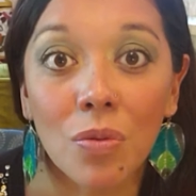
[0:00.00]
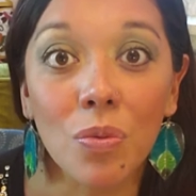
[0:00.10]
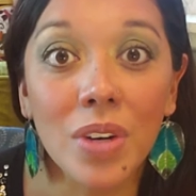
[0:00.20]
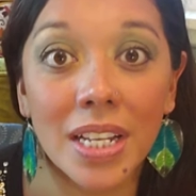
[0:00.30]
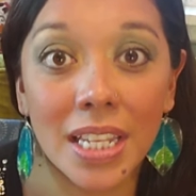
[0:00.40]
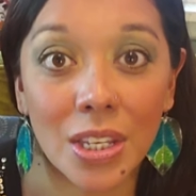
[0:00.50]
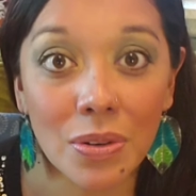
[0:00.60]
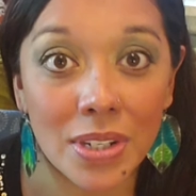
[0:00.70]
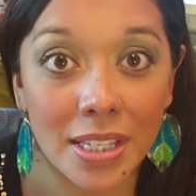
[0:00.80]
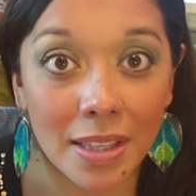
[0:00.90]
Really
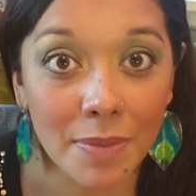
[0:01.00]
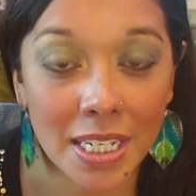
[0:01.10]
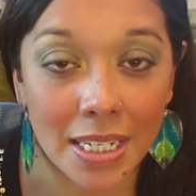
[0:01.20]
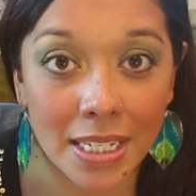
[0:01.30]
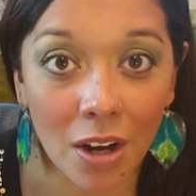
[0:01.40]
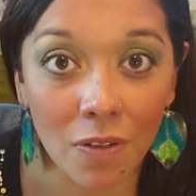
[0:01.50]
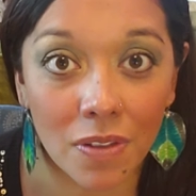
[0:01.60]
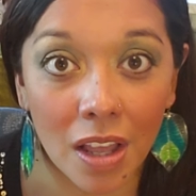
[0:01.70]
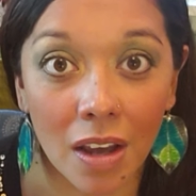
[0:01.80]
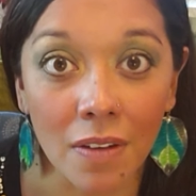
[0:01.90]
use them to
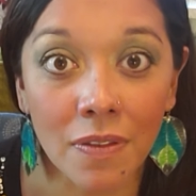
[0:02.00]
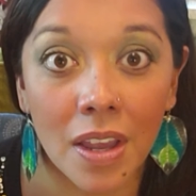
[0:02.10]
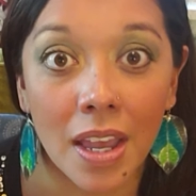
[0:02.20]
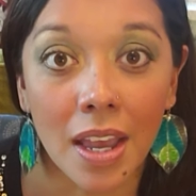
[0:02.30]
self-love